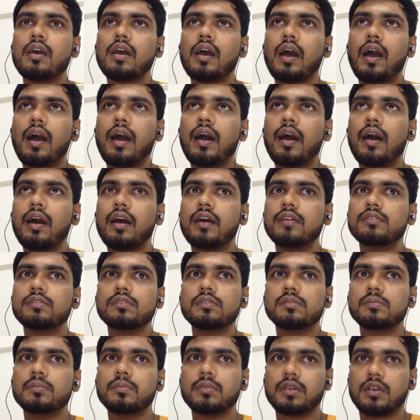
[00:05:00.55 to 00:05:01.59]
uh,
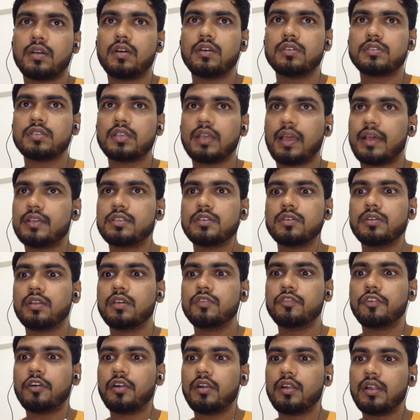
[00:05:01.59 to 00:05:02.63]
because as you
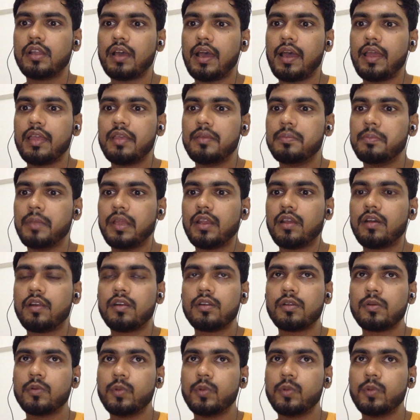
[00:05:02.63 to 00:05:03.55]
default I may not